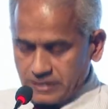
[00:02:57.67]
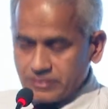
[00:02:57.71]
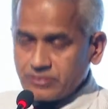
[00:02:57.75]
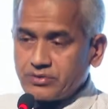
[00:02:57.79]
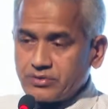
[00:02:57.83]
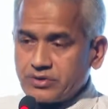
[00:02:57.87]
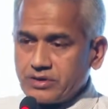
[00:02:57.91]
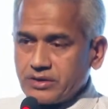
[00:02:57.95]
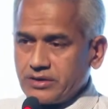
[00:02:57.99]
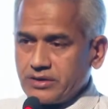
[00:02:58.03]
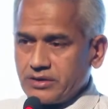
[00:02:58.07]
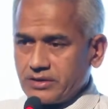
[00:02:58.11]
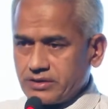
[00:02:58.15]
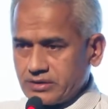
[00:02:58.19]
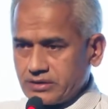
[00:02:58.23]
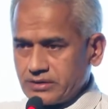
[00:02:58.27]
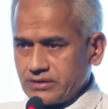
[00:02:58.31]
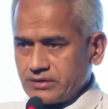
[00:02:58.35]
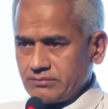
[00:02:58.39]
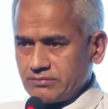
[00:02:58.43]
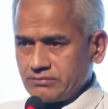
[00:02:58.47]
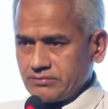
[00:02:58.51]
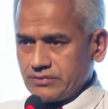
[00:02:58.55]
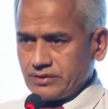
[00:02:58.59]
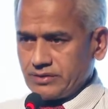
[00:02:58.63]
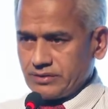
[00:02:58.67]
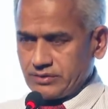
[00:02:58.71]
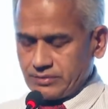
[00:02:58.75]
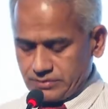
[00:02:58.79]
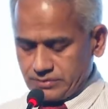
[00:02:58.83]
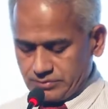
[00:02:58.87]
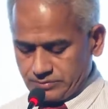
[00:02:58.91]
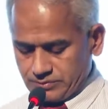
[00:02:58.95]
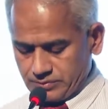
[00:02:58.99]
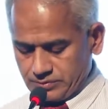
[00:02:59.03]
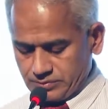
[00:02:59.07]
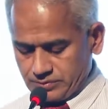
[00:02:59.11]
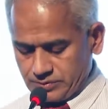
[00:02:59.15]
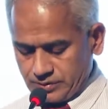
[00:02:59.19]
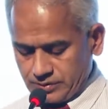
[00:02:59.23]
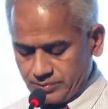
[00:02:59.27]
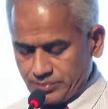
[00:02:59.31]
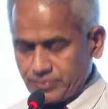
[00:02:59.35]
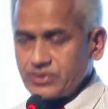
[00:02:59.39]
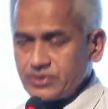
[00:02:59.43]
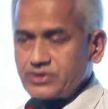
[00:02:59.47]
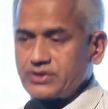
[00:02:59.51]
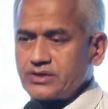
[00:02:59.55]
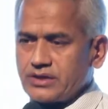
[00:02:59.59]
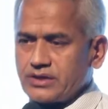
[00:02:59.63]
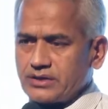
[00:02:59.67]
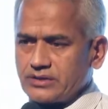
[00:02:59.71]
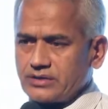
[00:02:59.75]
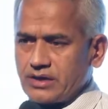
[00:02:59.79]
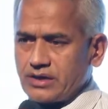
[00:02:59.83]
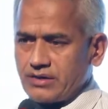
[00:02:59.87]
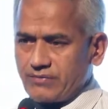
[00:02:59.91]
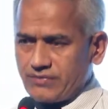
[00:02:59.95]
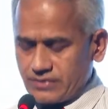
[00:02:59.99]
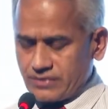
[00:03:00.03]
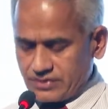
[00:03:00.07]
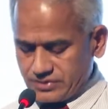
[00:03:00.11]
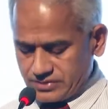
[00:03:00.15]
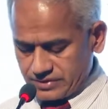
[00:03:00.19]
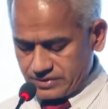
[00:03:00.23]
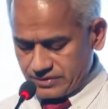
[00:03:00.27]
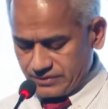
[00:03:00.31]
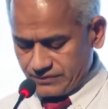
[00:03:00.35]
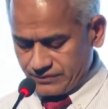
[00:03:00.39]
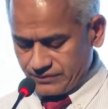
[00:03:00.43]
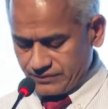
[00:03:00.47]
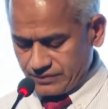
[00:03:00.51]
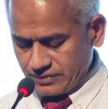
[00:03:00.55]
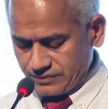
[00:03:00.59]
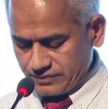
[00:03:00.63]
really can, appreciate the efforts of